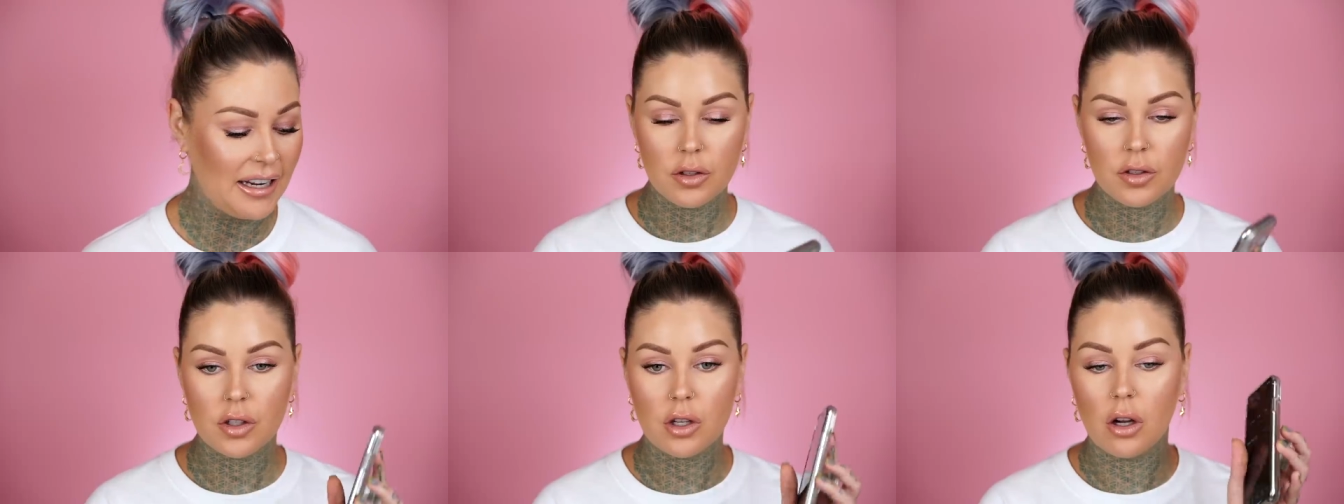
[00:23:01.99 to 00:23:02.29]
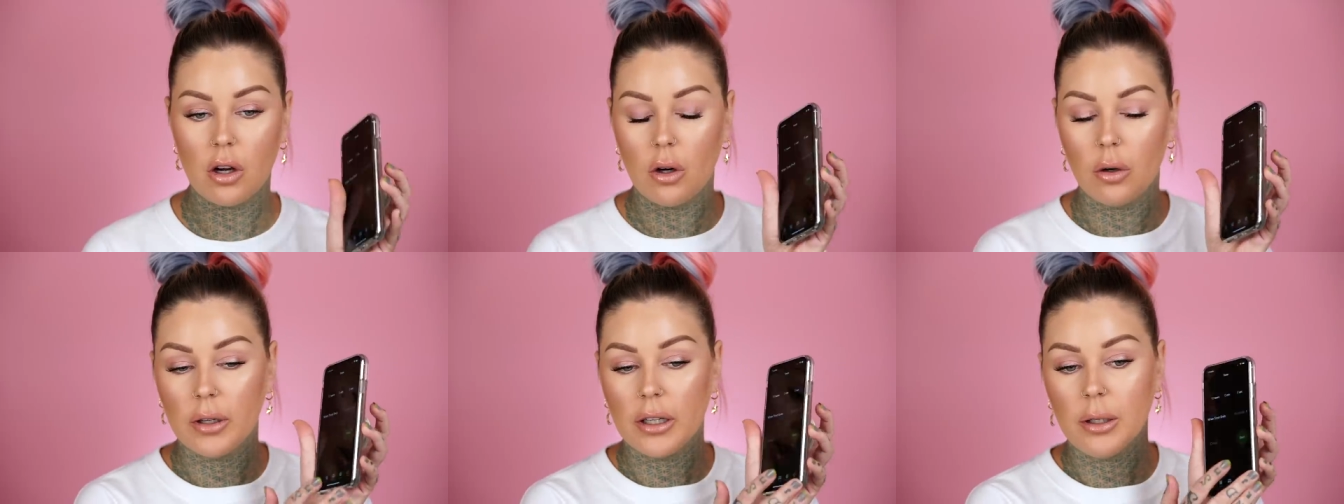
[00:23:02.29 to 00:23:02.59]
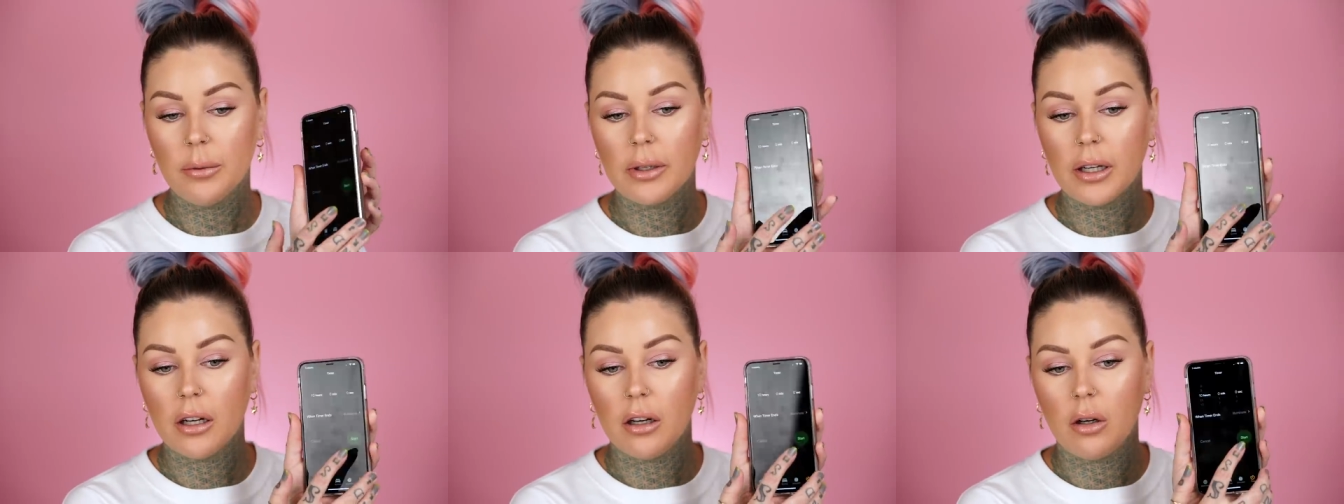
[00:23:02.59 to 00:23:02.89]
So
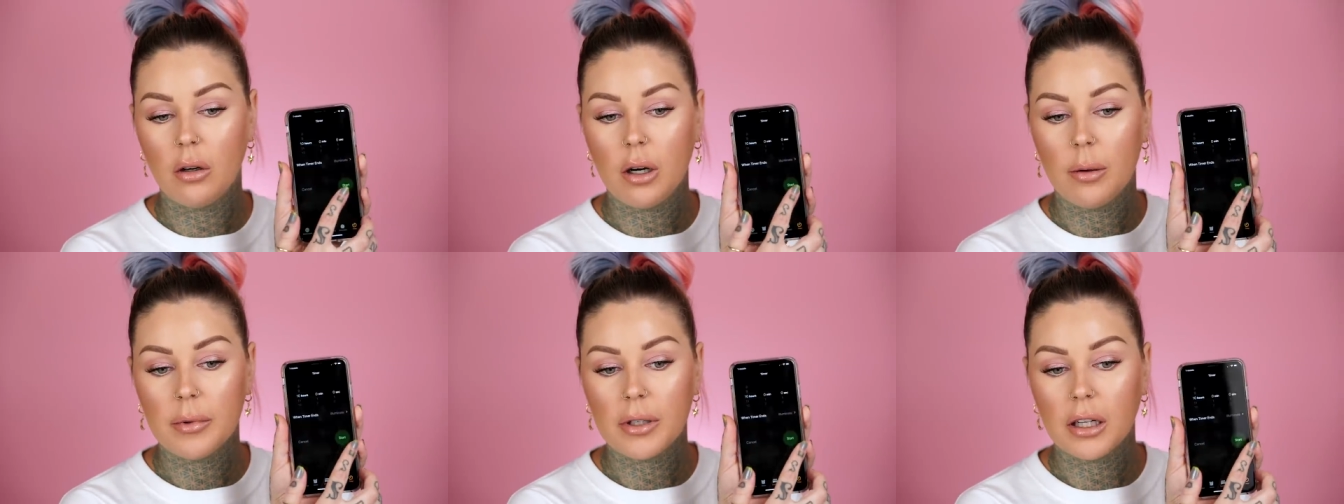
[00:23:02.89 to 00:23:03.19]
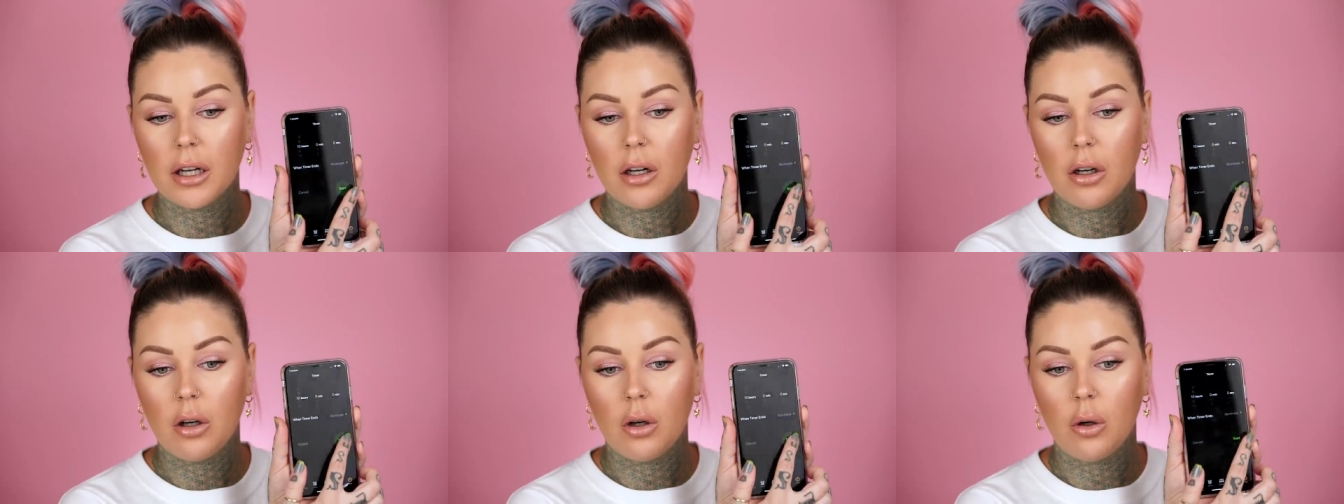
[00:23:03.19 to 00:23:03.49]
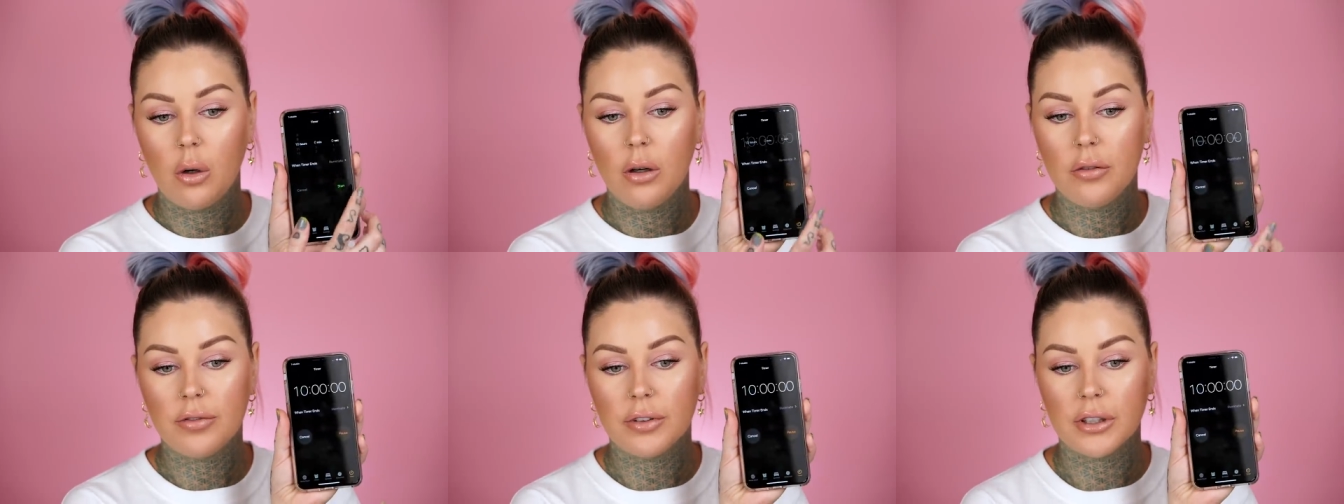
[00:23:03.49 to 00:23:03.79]
here we go, I'm gonna
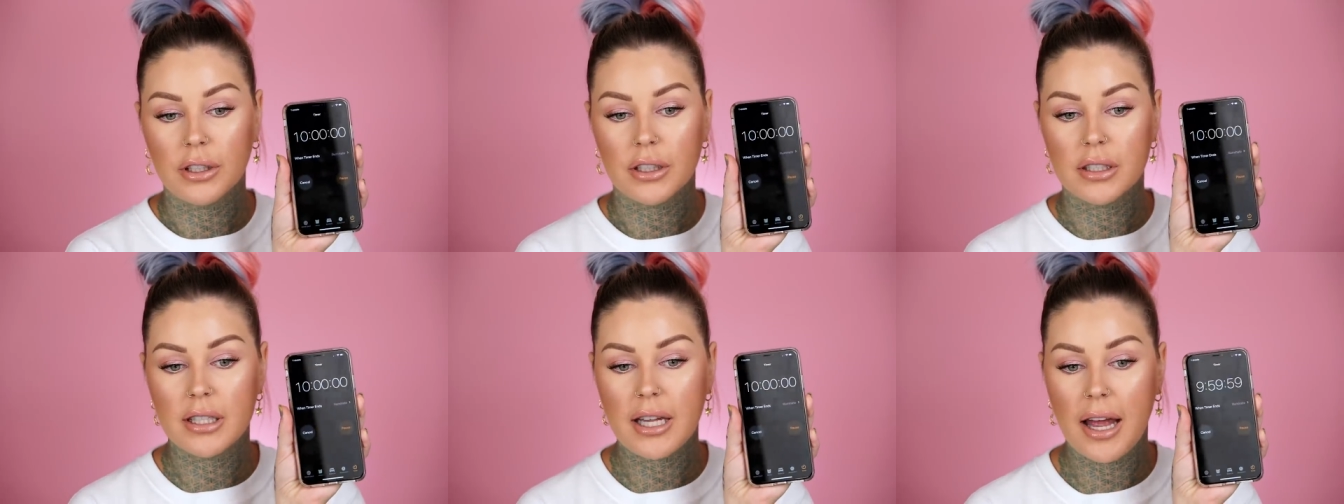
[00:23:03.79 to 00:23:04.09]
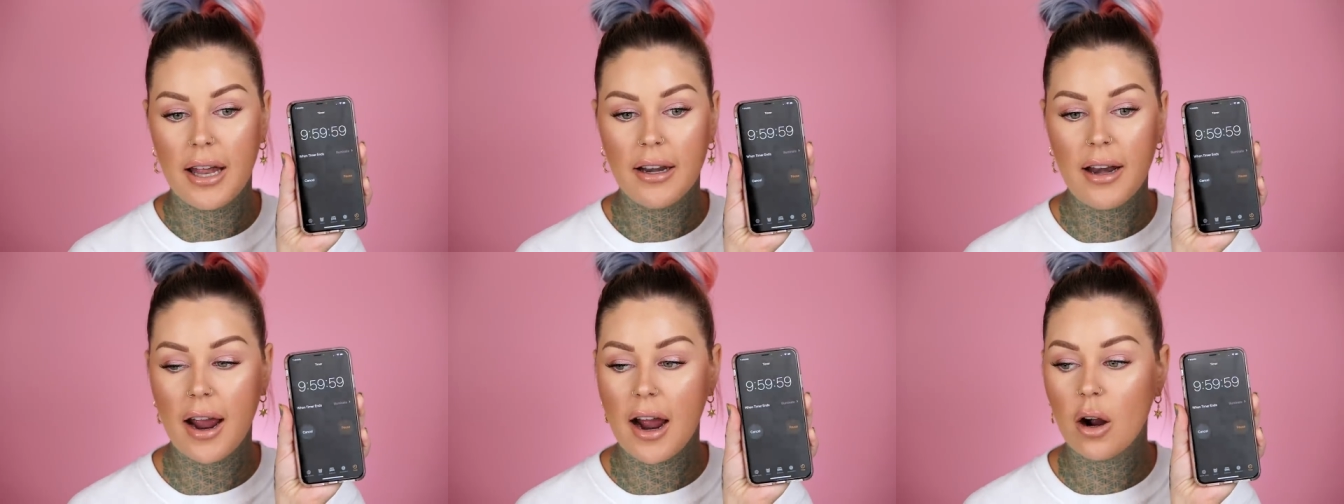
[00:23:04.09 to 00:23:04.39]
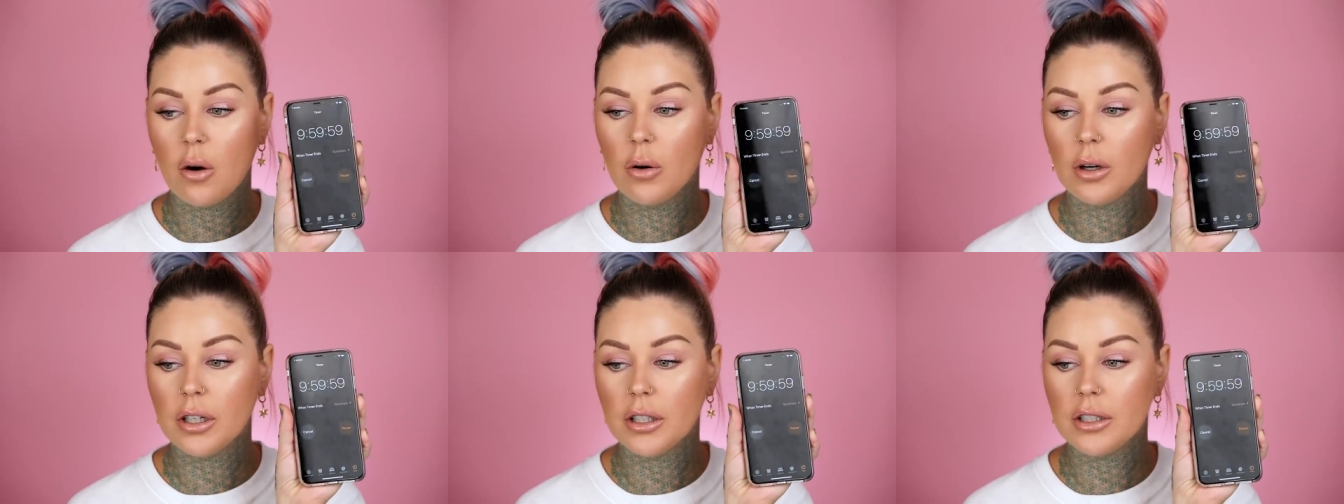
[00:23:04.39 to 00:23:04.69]
go for 10
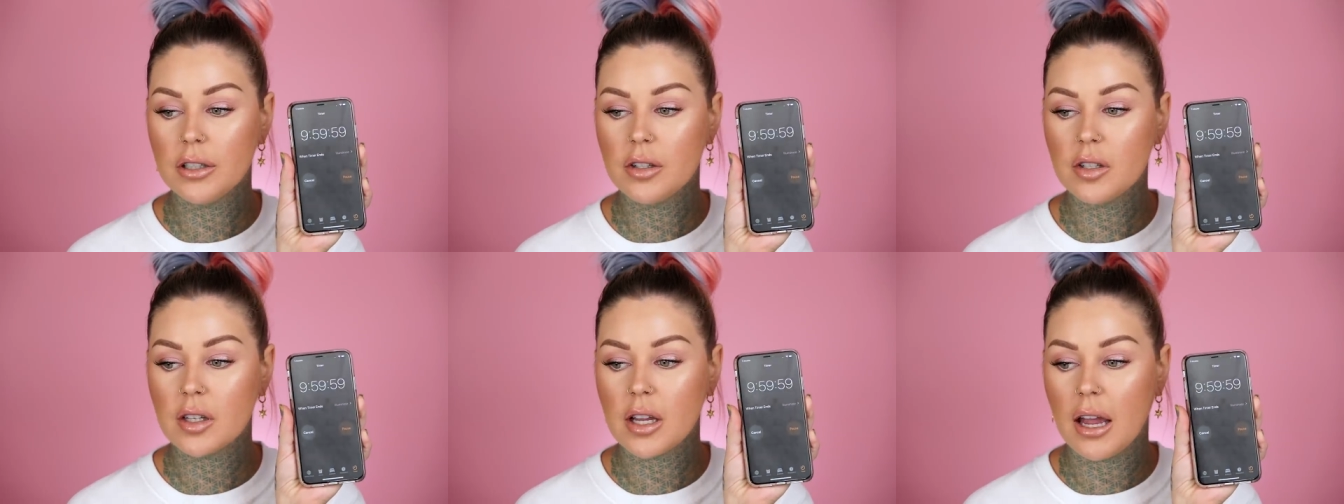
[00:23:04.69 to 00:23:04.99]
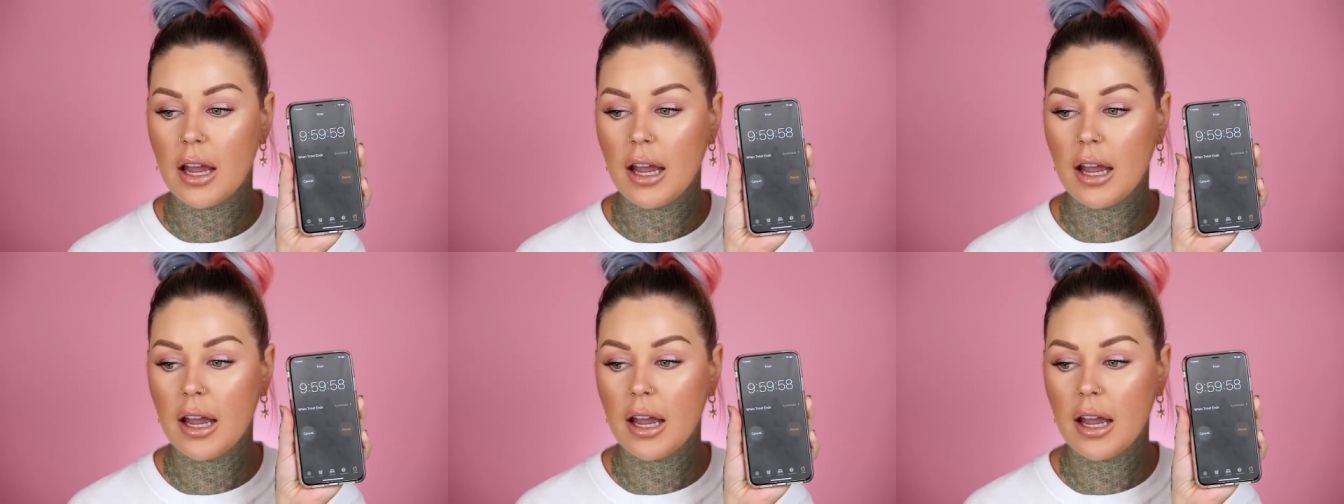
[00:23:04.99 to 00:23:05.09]
hours